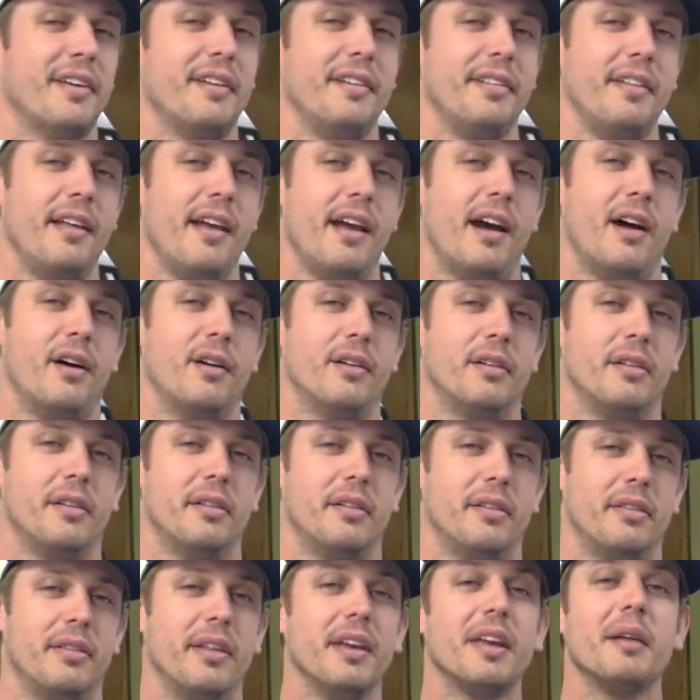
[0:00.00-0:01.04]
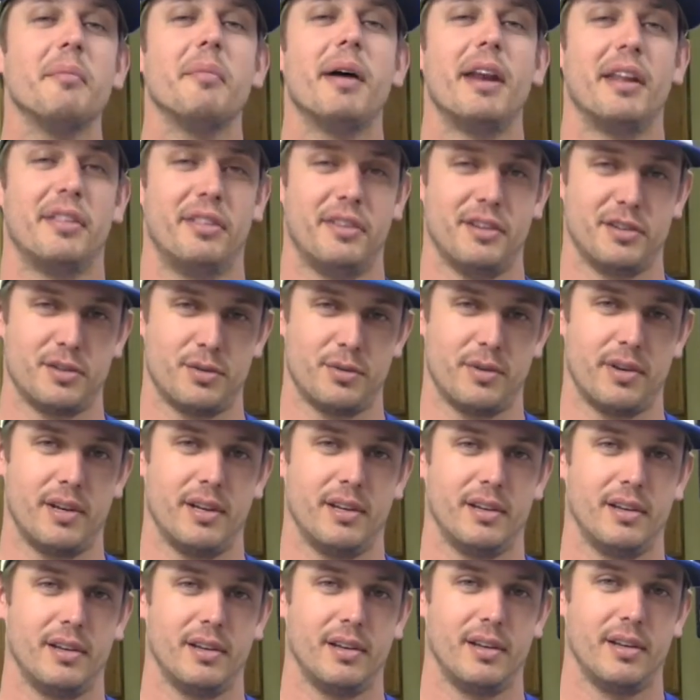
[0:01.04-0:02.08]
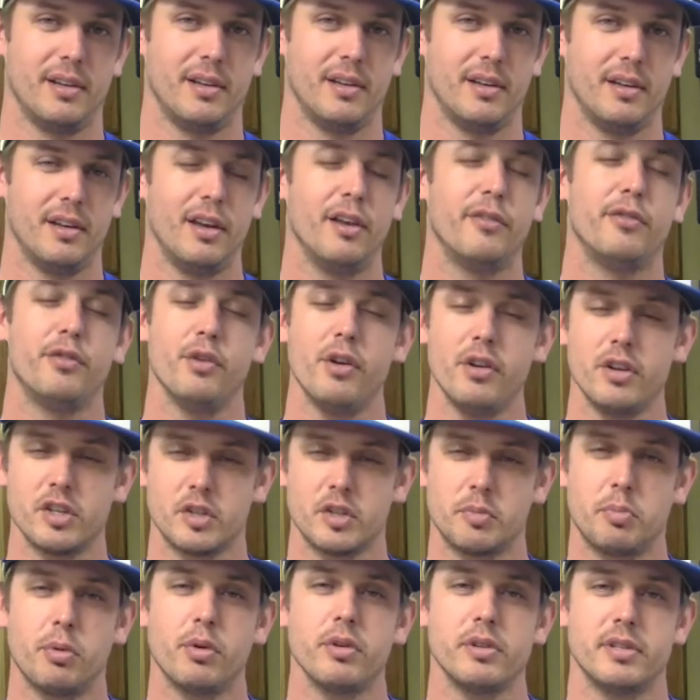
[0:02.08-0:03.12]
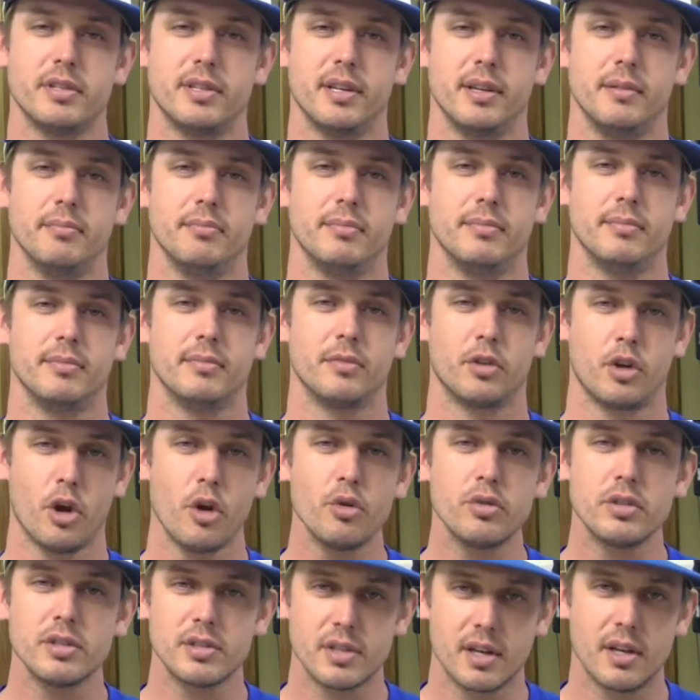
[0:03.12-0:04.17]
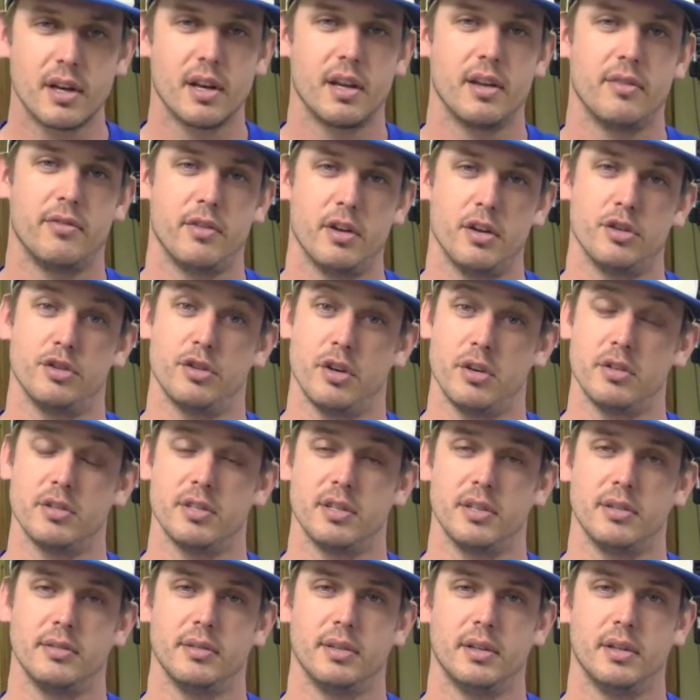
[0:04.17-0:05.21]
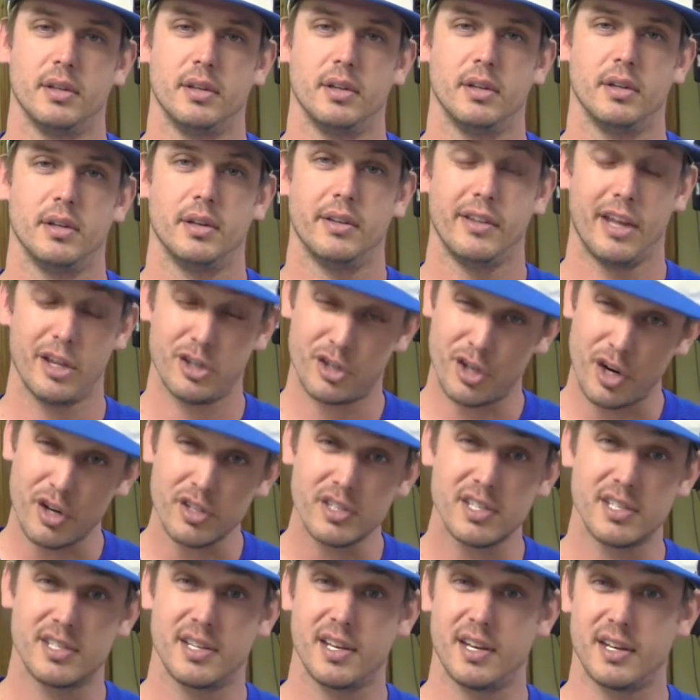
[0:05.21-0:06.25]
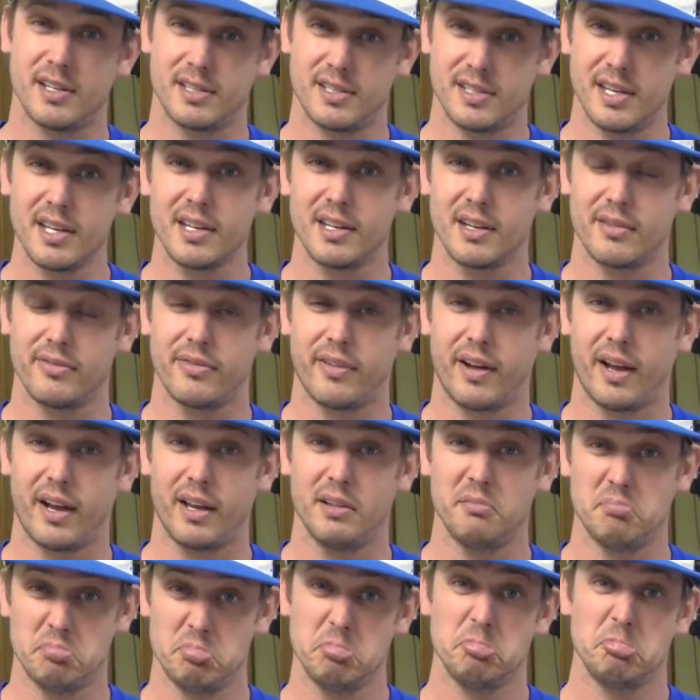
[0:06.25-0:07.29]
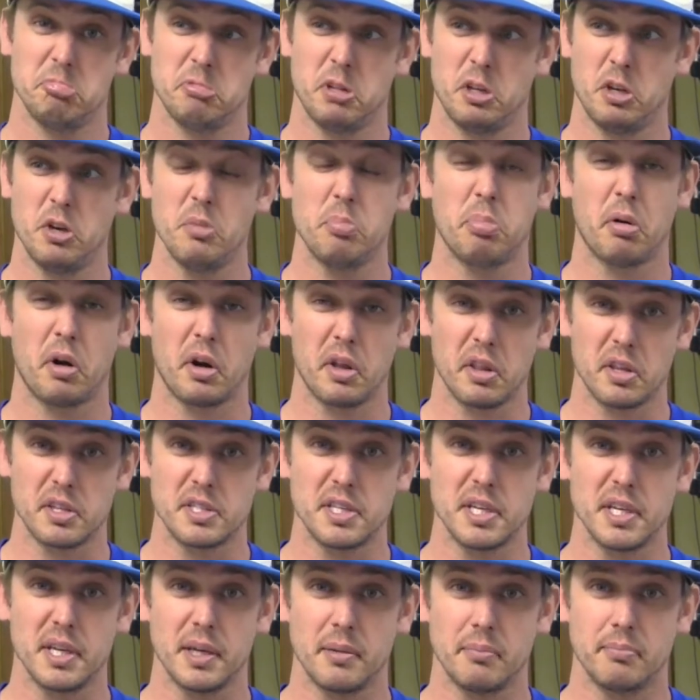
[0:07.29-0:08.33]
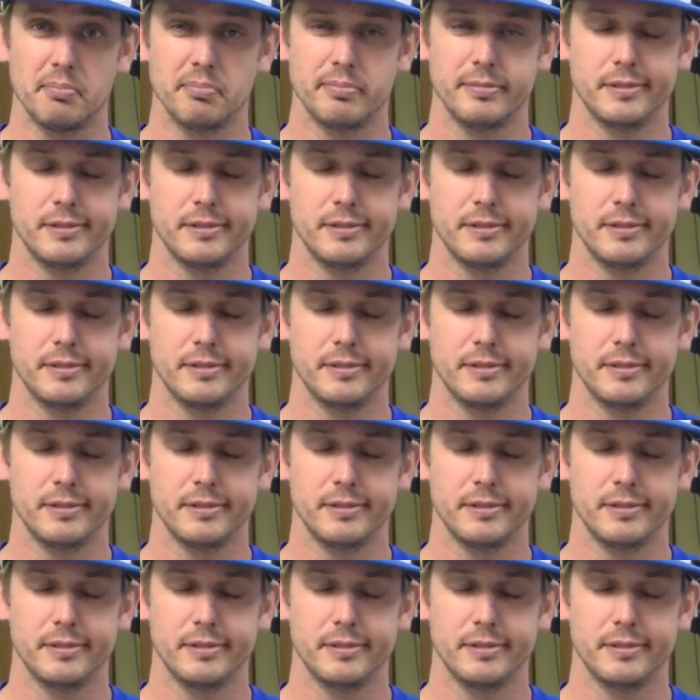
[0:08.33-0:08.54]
Now, think about it this way. If you're on a sports team, coach is going to give you a jersey. That jersey is going to signify that you're part of the team.